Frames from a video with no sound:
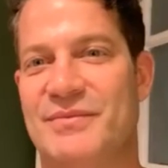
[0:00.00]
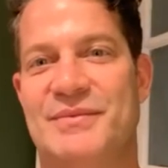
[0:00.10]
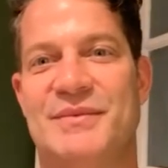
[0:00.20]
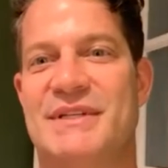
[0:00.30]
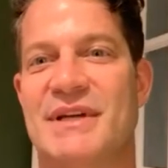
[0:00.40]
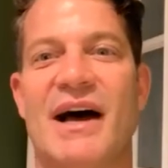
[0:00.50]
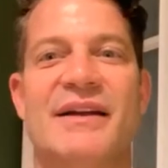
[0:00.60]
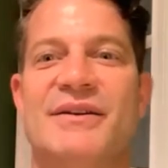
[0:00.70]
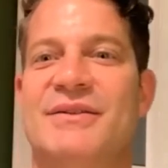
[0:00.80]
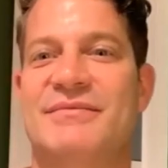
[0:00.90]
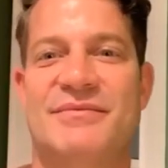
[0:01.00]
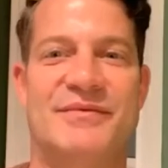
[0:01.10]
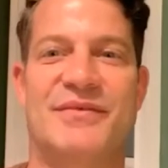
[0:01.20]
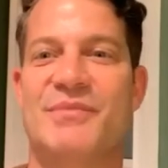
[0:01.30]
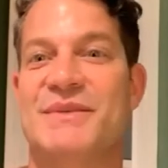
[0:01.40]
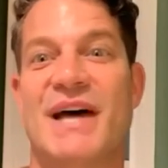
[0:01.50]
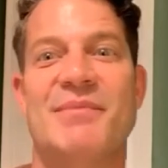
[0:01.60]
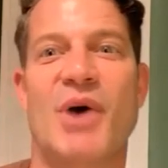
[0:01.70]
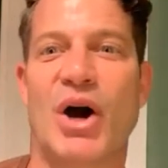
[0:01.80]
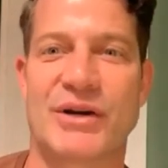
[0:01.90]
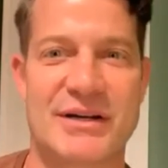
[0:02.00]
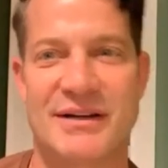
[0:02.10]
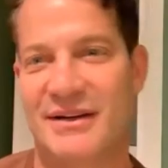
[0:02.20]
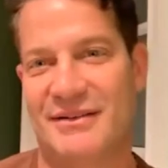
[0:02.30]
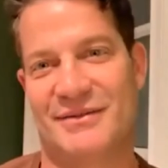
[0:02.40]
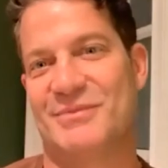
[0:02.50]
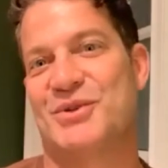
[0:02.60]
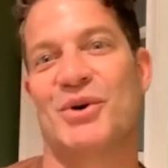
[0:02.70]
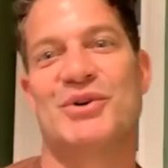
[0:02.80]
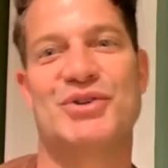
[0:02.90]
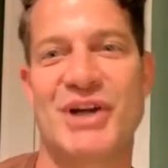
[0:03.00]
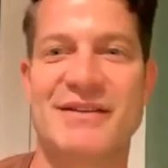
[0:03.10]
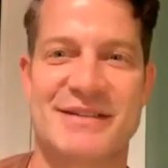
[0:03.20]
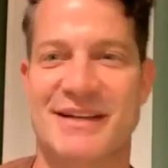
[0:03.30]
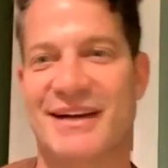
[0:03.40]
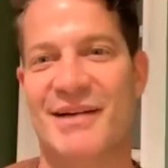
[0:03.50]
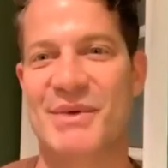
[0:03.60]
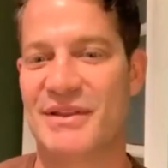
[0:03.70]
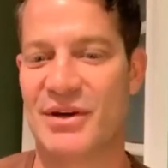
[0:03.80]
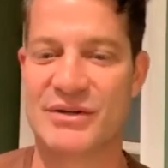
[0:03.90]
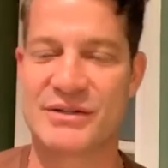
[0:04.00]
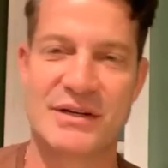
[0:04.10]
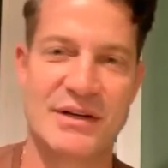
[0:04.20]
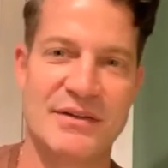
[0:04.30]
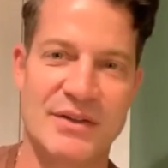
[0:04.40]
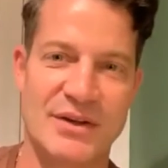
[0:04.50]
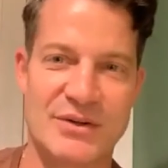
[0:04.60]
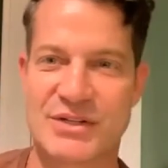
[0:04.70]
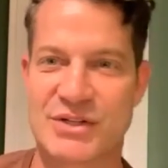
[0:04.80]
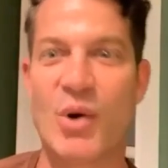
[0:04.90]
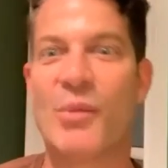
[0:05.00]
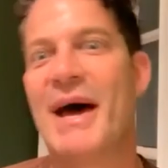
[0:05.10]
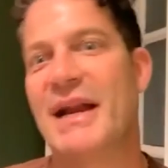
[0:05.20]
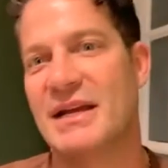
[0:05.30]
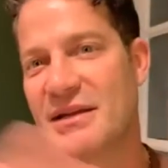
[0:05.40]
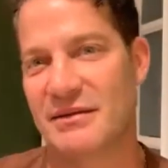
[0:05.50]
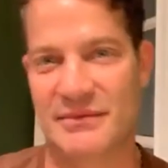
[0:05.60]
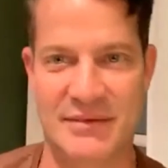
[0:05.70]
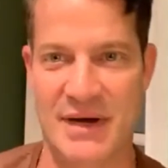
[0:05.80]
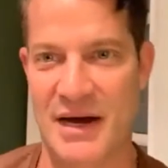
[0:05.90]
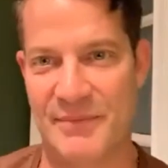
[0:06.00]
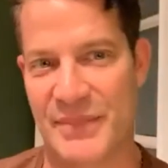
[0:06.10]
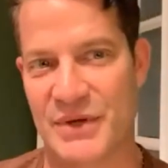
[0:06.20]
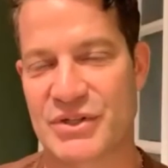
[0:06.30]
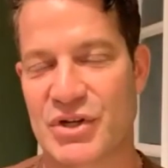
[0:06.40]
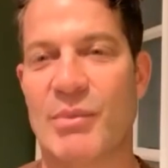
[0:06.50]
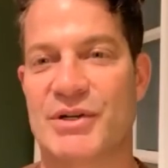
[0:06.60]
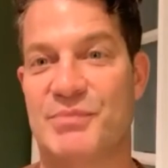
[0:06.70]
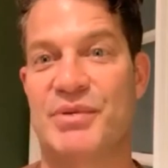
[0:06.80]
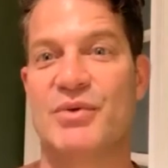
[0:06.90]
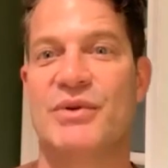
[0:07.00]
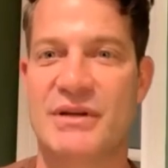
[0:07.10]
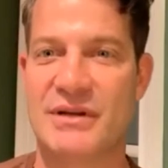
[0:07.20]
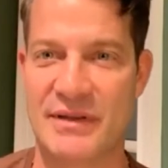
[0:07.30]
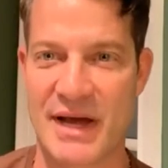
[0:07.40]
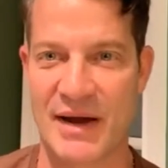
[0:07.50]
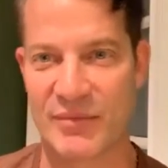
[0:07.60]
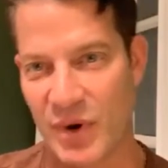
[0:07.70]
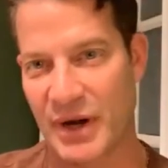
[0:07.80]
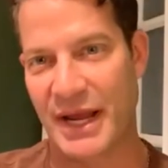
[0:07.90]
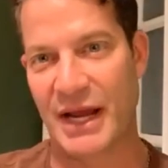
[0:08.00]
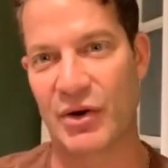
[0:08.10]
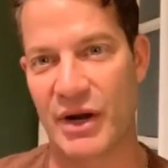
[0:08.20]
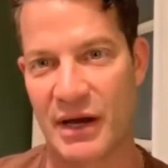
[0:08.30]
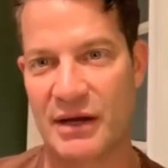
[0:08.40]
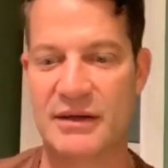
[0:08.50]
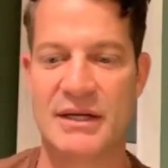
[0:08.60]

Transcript: signed from Denmark, from George Jensen. I mean, there's so many. There's so much beauty in that one area.